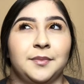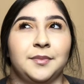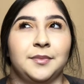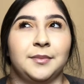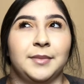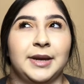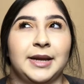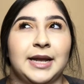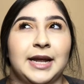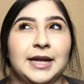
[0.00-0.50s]

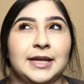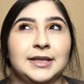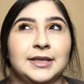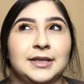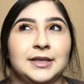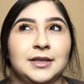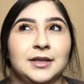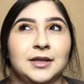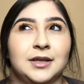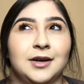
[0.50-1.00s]
My dad
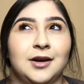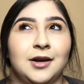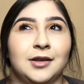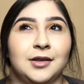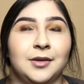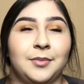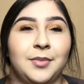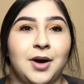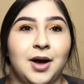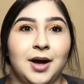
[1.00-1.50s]
got the
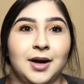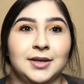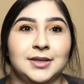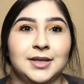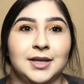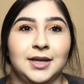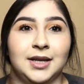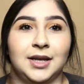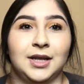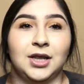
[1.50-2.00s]
box,
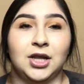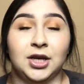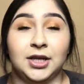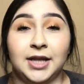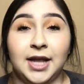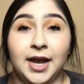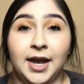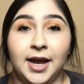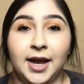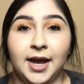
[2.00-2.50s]
and he looked
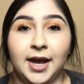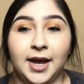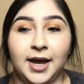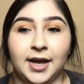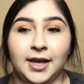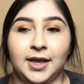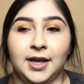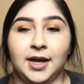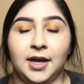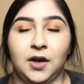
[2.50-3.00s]
at it,
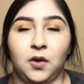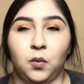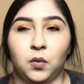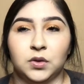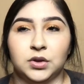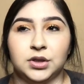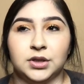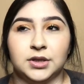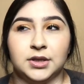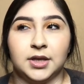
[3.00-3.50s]
and then he was
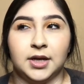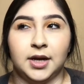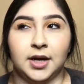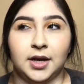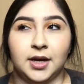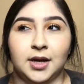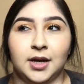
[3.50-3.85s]
just like,